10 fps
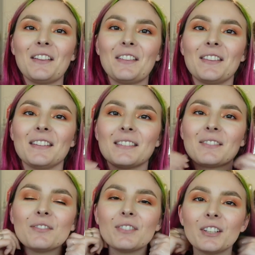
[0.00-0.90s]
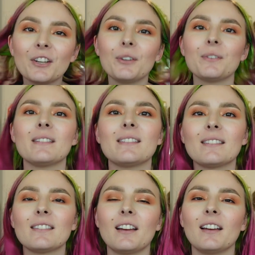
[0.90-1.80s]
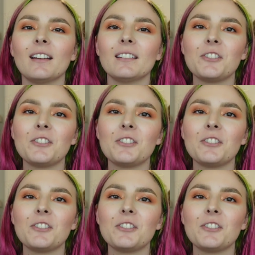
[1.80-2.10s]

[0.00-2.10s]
this video is uh,